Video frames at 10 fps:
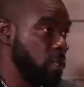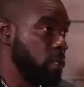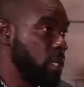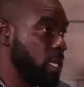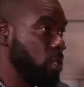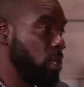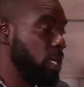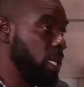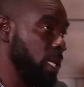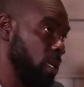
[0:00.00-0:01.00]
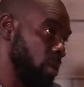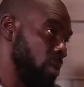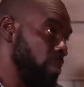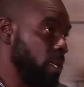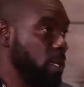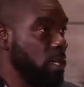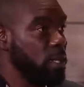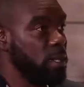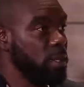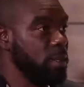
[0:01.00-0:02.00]
So I saw the link come in.
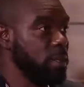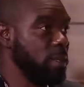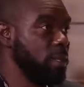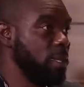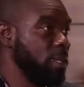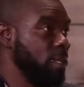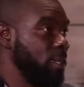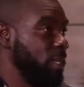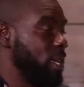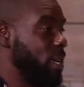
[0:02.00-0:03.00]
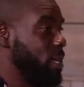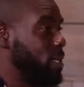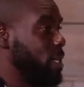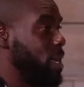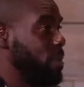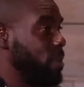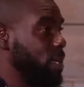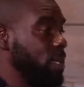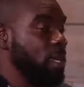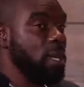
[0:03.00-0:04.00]
You understand me?